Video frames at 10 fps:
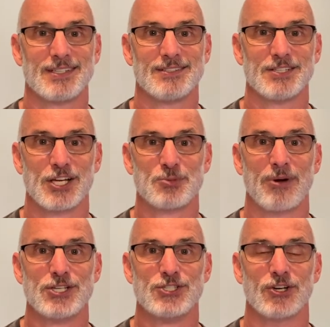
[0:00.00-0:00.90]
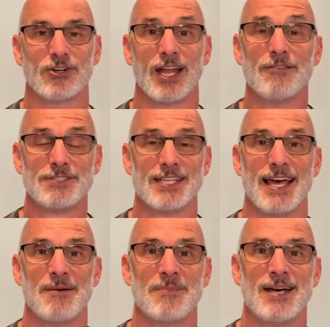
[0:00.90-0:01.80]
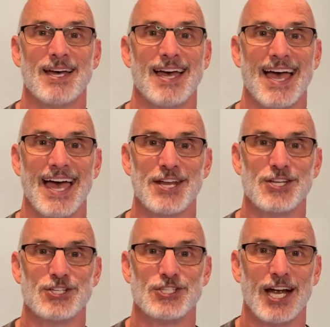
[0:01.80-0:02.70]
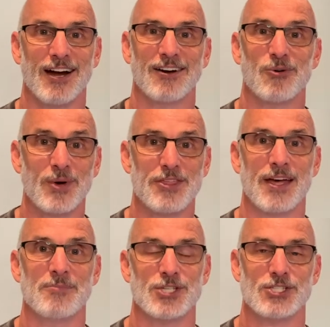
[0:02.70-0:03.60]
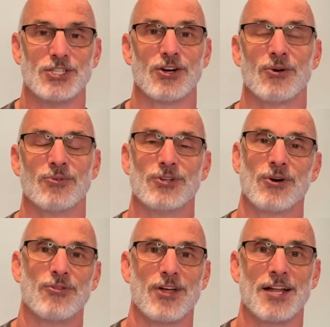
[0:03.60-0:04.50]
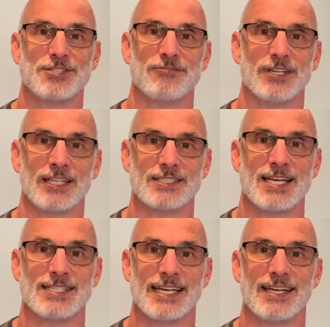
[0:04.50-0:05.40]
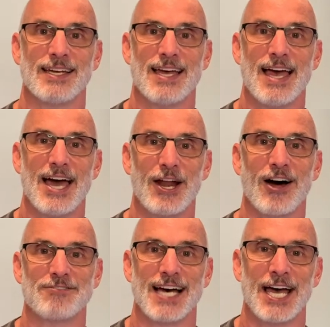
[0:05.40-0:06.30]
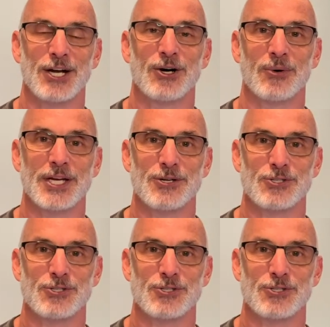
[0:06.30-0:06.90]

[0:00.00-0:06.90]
express your love to them and share with them just your own thoughts and feelings as they head off to Idaho here